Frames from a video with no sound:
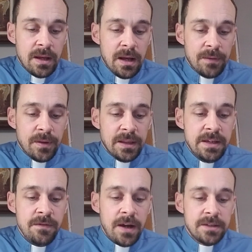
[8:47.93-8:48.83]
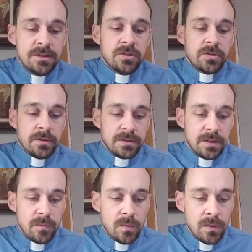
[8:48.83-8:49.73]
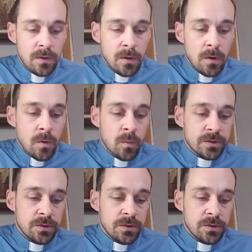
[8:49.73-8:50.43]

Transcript: of the Levites in Jerusalem was